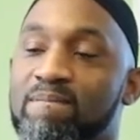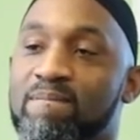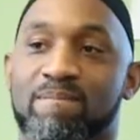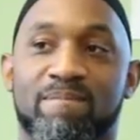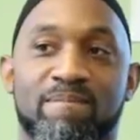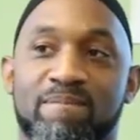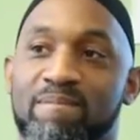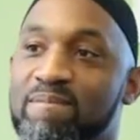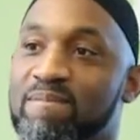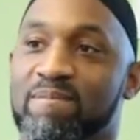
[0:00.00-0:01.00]
Mm.
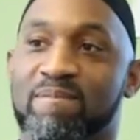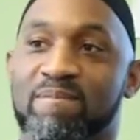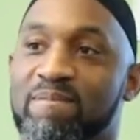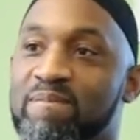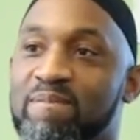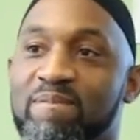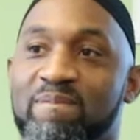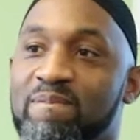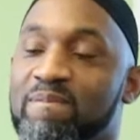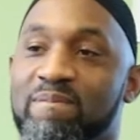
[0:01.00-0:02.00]
like, even
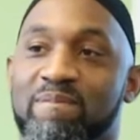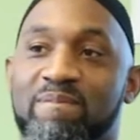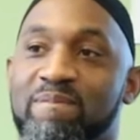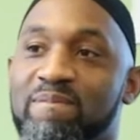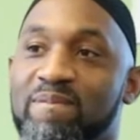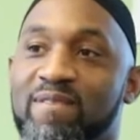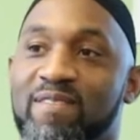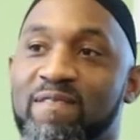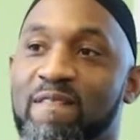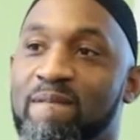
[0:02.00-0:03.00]
than that. Mm.
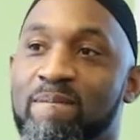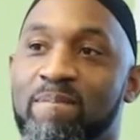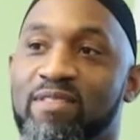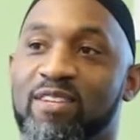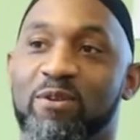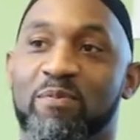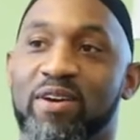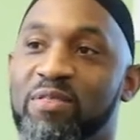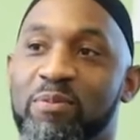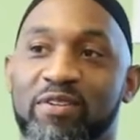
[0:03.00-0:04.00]
Then you
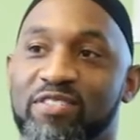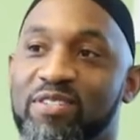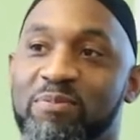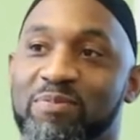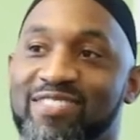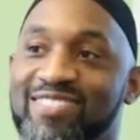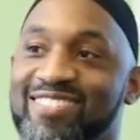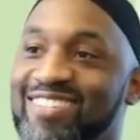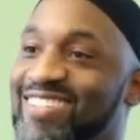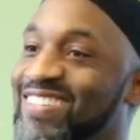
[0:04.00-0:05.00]
met the Muslims.
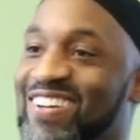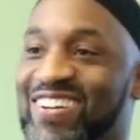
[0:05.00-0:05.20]
No.